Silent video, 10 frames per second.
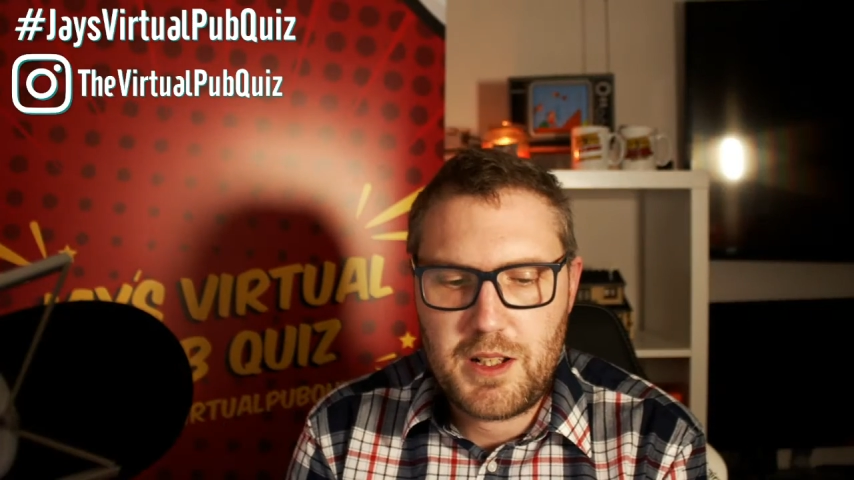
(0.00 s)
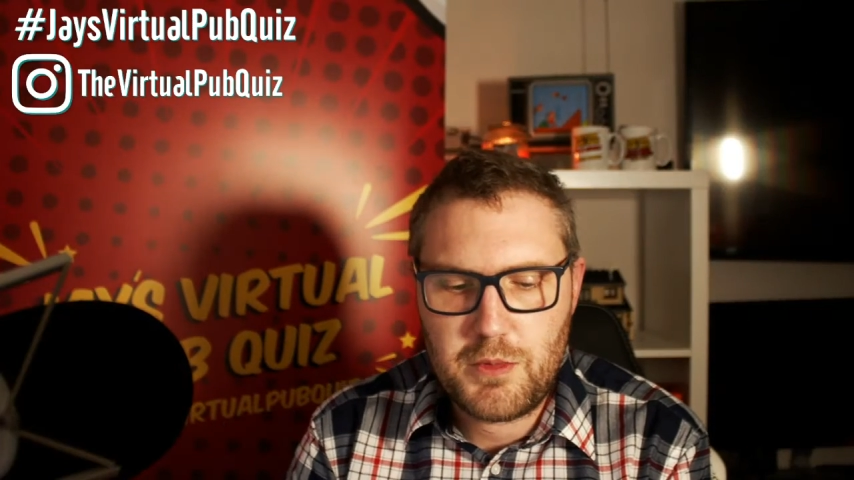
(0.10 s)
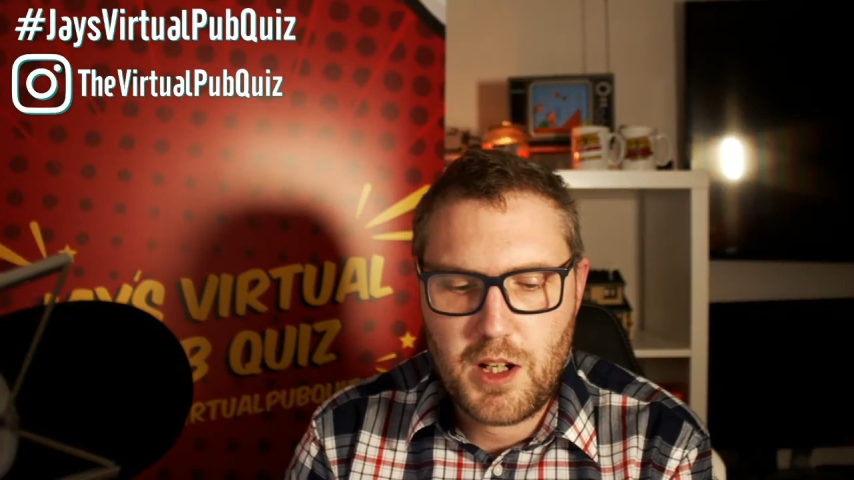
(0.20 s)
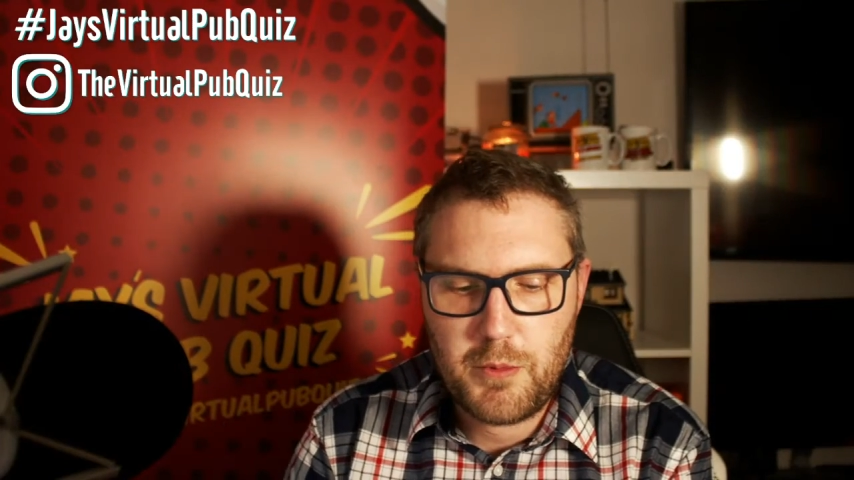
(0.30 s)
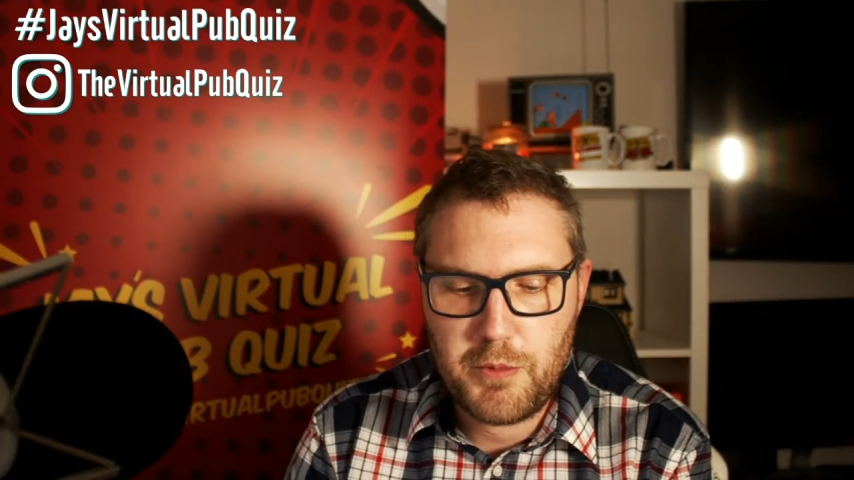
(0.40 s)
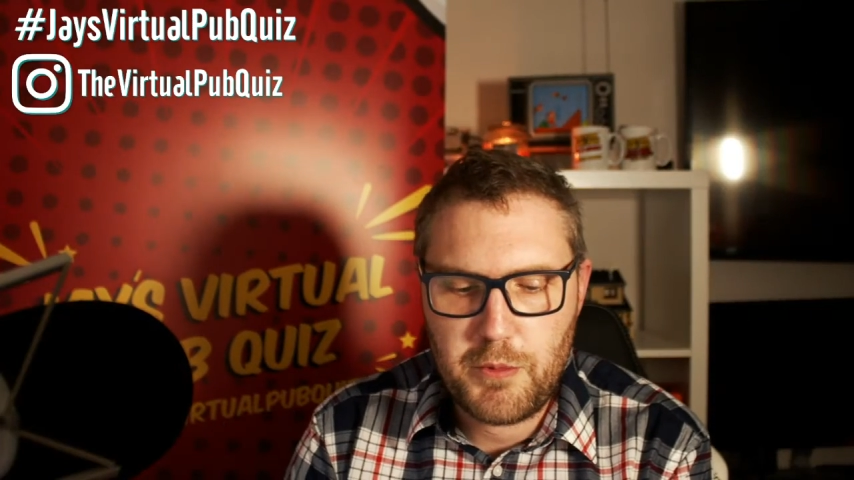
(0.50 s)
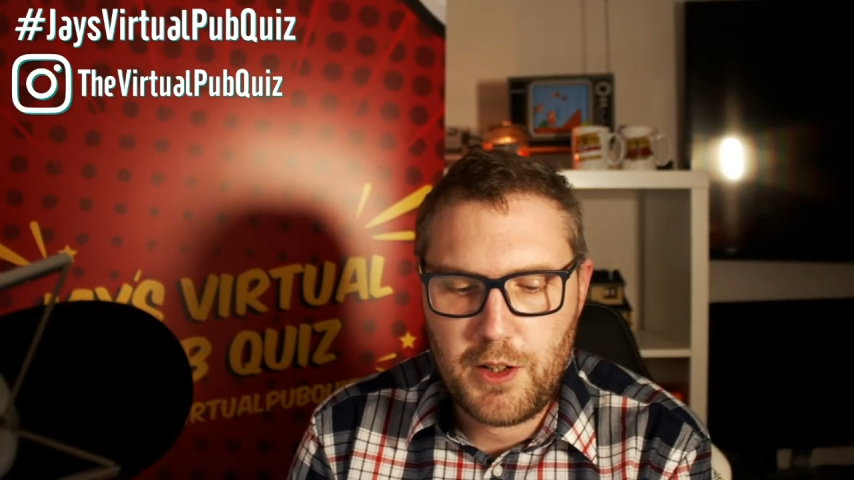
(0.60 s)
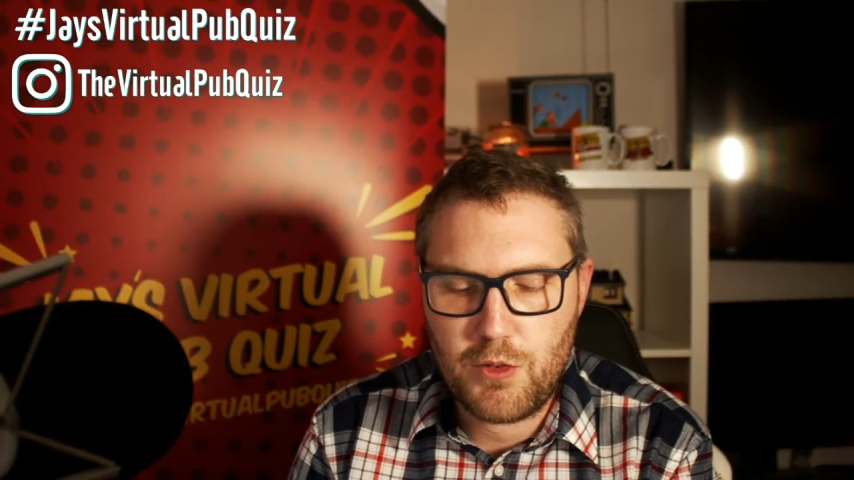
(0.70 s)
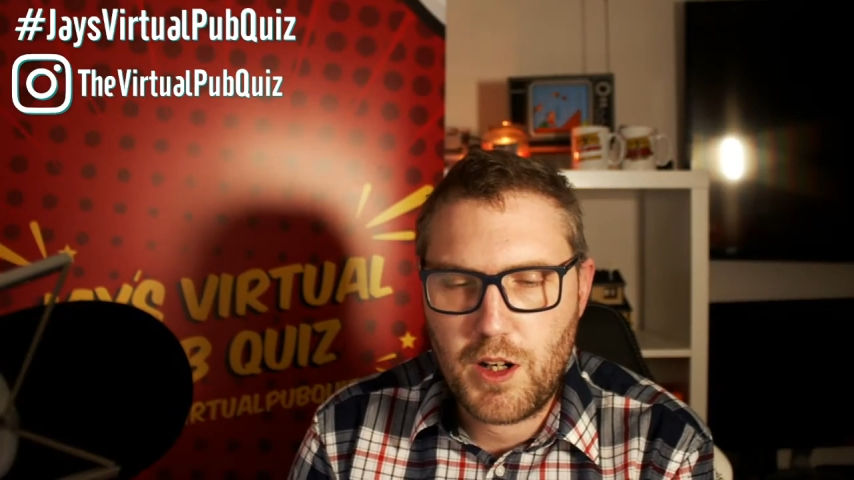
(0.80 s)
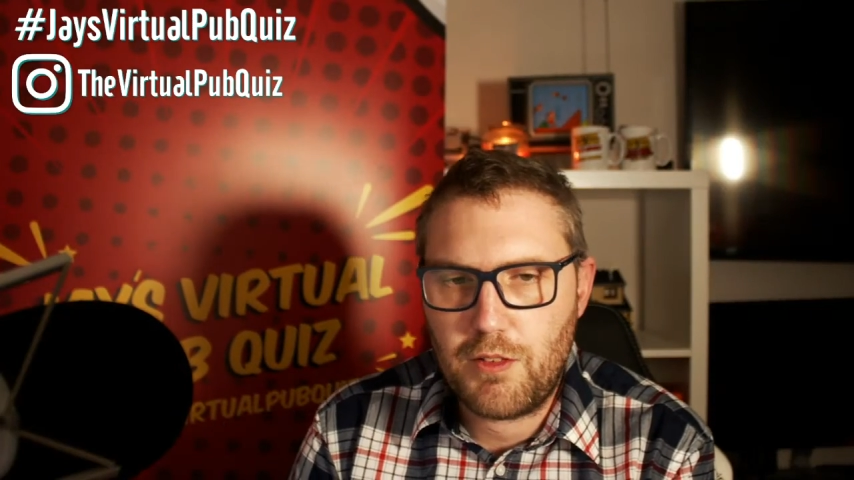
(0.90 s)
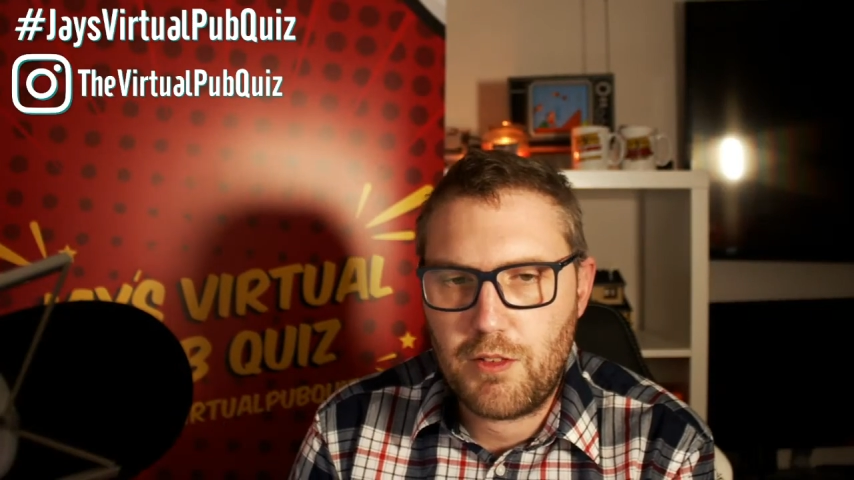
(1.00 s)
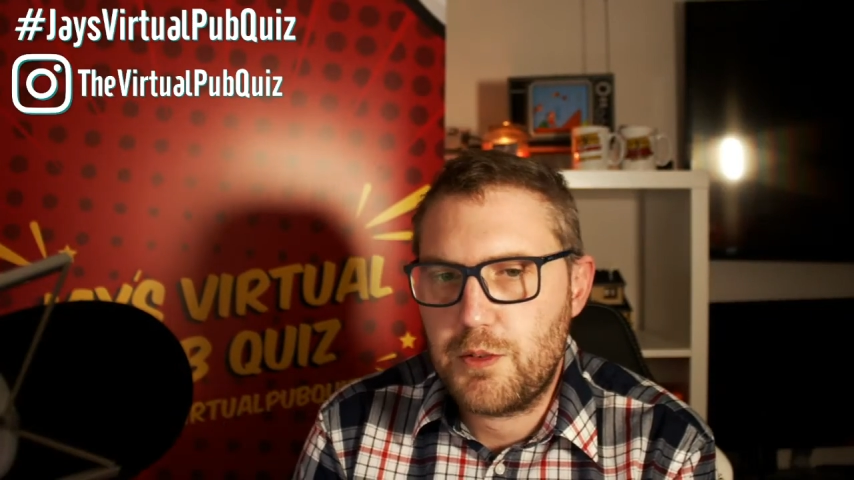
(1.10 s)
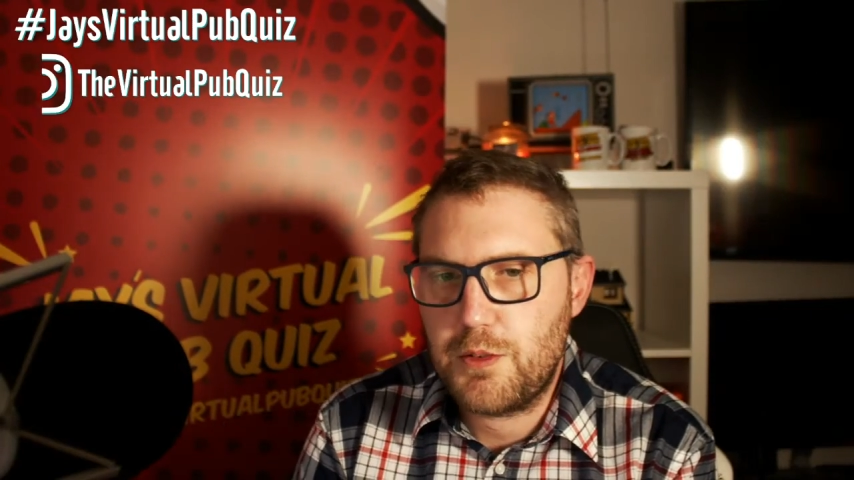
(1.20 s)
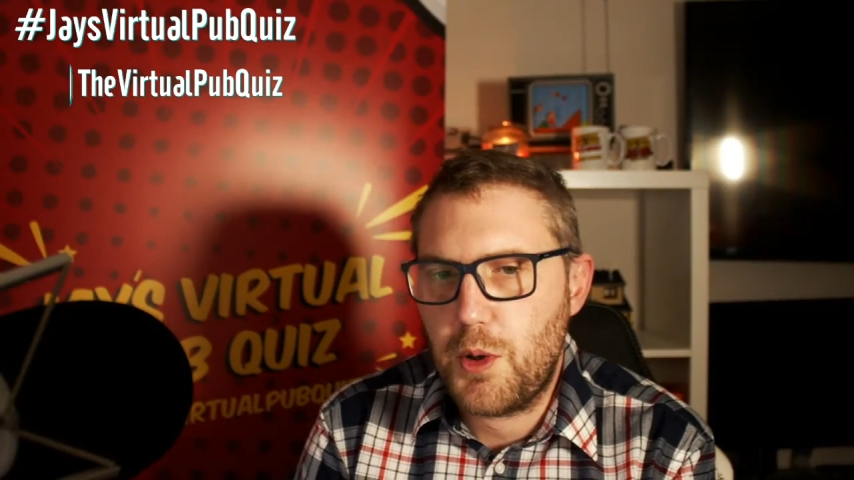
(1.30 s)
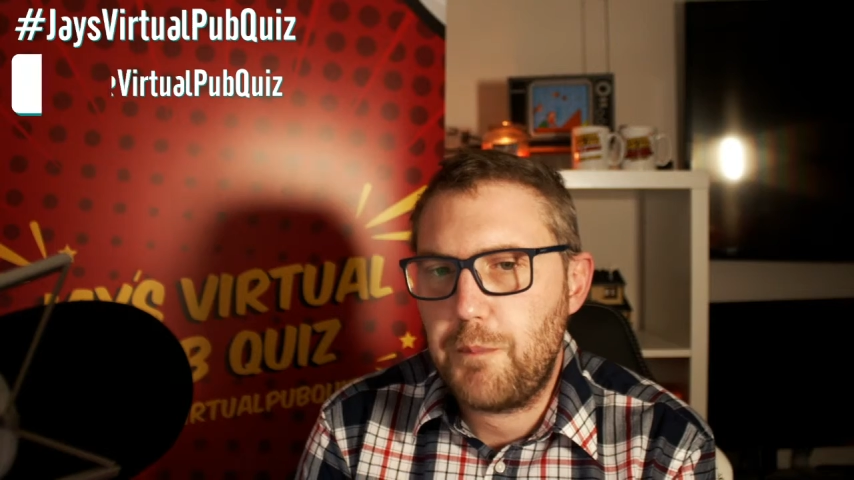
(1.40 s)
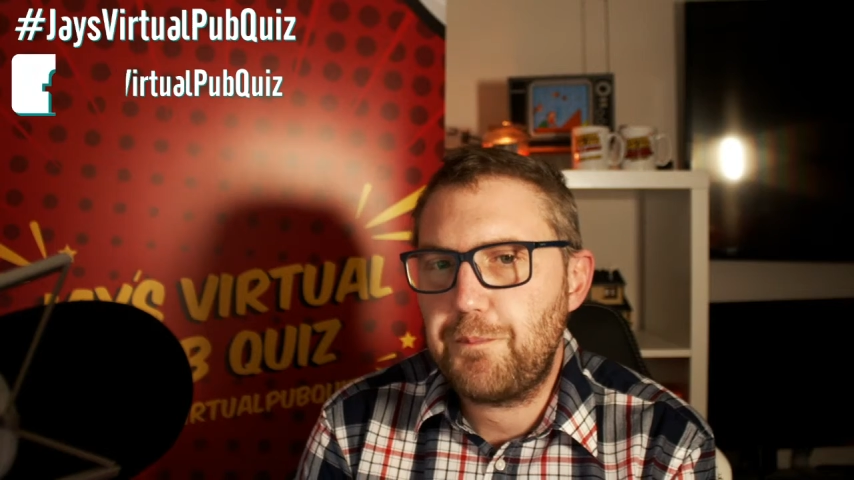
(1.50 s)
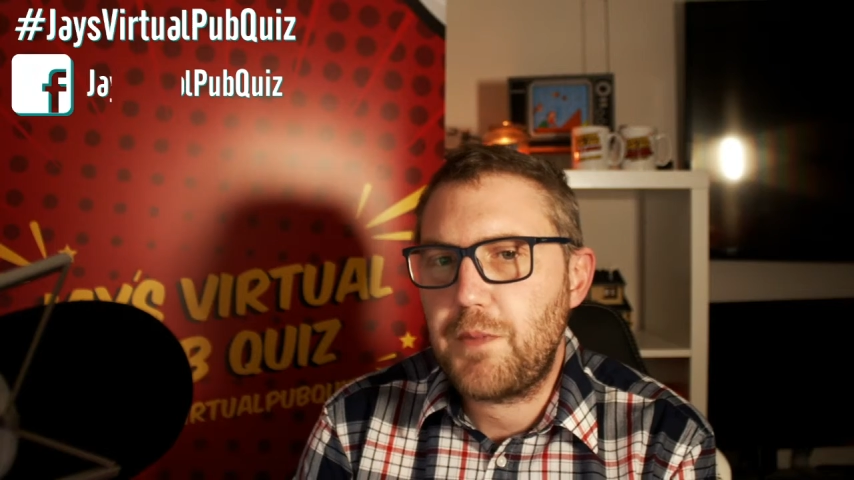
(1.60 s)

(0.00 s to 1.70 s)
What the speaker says: some time with my little rugrat tomorrow.